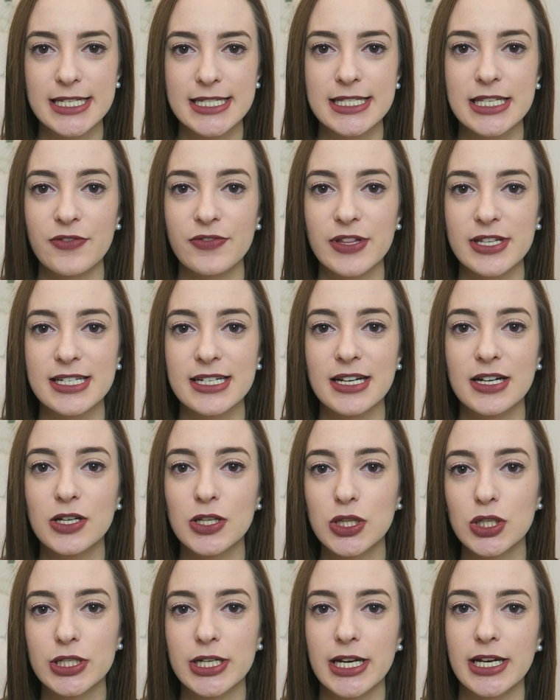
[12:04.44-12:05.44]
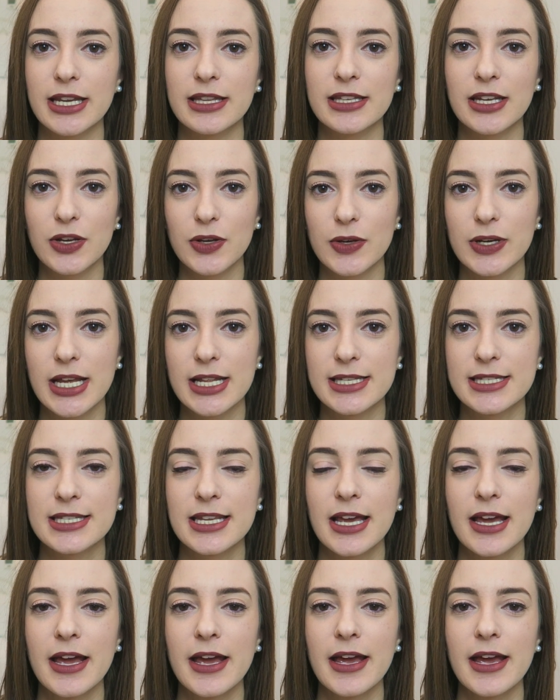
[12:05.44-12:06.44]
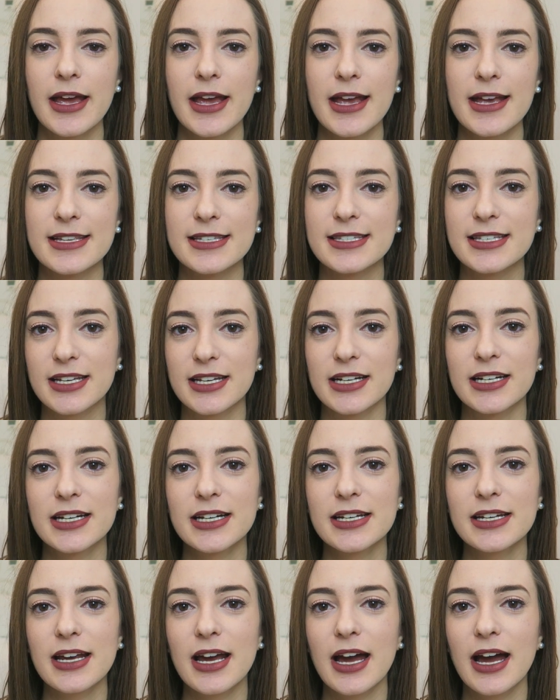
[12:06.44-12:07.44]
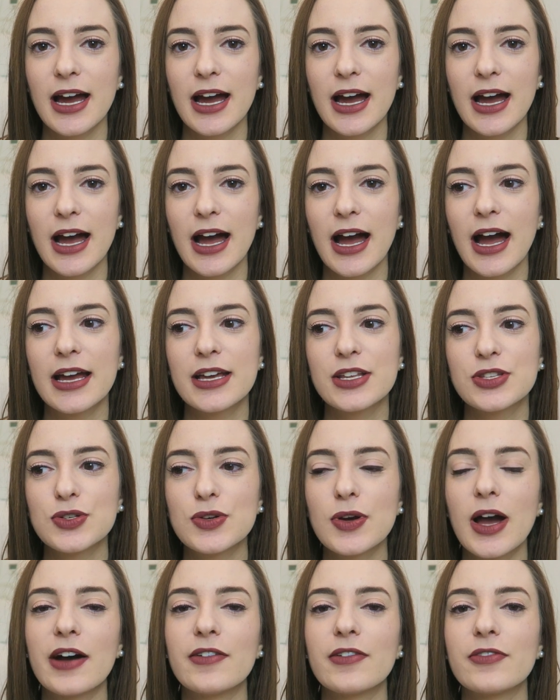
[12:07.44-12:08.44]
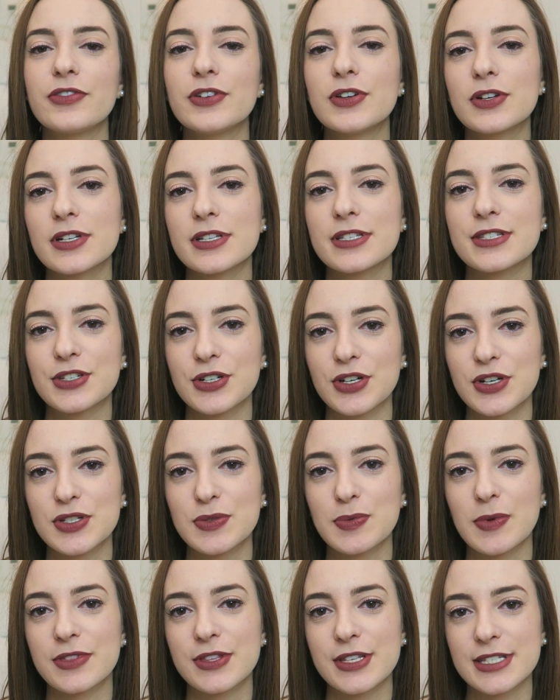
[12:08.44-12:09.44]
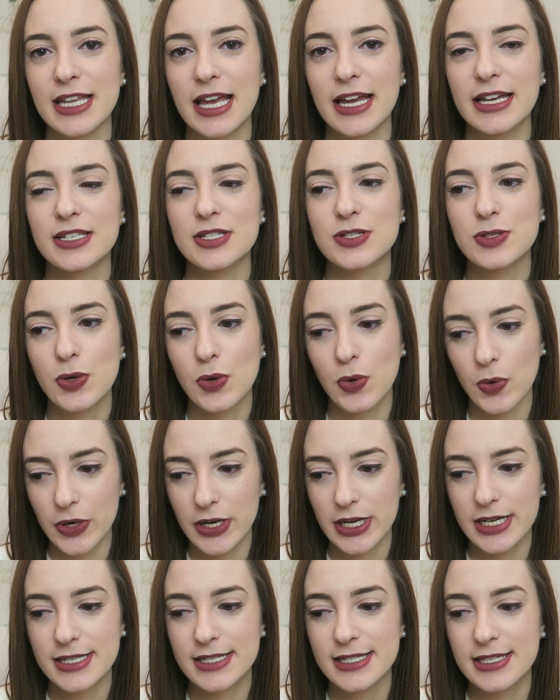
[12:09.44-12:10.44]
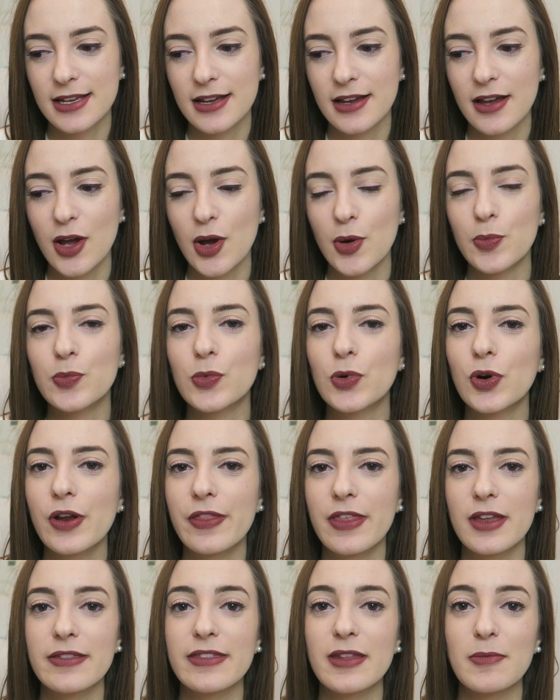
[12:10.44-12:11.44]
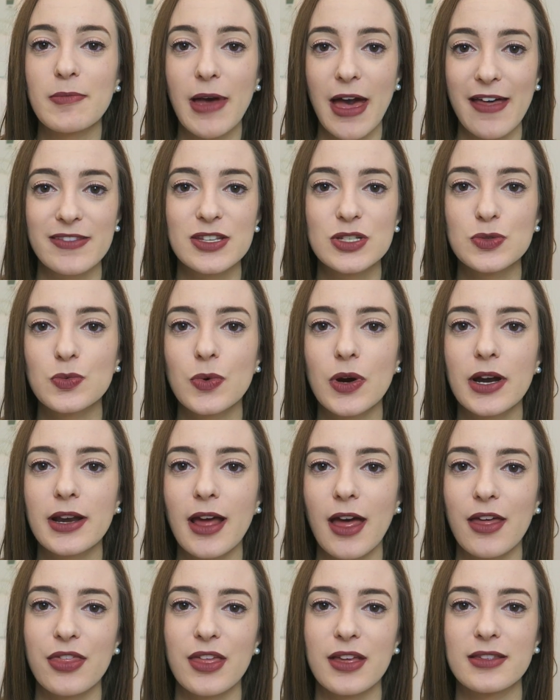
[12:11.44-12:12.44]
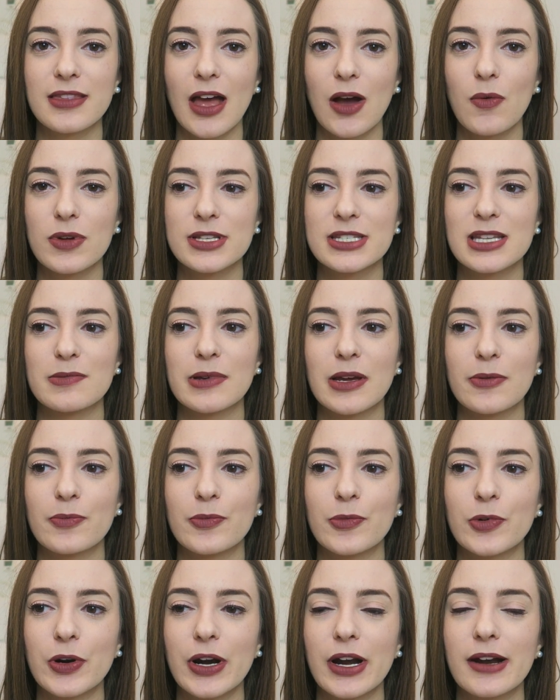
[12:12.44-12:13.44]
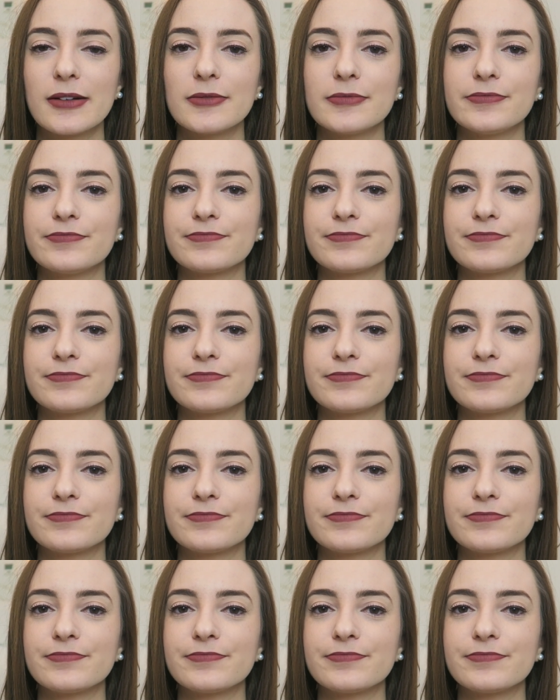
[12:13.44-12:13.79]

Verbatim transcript: and the stuff that's included in the units is good. I do have a few concerns with the science course more than the maths one. I think that one's a bit more